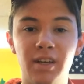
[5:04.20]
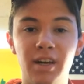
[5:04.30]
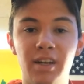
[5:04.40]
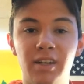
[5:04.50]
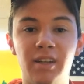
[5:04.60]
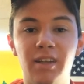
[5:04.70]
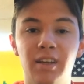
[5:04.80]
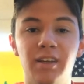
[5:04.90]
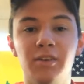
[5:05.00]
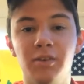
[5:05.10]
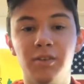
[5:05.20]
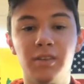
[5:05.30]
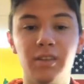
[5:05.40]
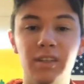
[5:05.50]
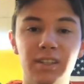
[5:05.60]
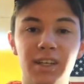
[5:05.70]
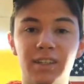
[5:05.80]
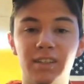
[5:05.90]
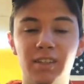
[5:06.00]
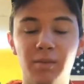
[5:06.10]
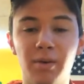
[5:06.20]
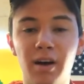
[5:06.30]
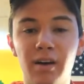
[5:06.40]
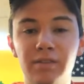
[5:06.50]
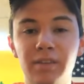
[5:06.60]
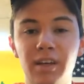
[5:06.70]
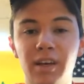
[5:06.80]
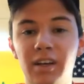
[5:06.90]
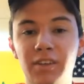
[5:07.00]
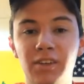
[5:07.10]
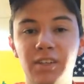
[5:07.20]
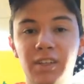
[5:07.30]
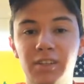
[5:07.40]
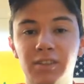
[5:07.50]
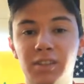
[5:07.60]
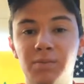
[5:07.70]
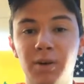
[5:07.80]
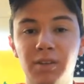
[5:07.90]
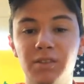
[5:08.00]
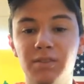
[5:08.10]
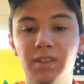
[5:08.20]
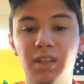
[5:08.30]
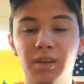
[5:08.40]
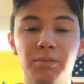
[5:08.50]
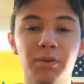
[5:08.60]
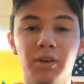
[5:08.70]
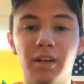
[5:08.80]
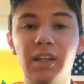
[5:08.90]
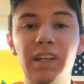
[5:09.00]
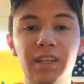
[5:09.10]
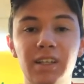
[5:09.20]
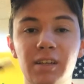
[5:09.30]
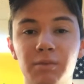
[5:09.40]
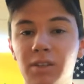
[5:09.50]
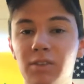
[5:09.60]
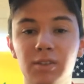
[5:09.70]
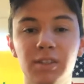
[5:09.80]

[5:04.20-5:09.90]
and it'll eject the tip off, and you can either dispose of the tip or clean it and reuse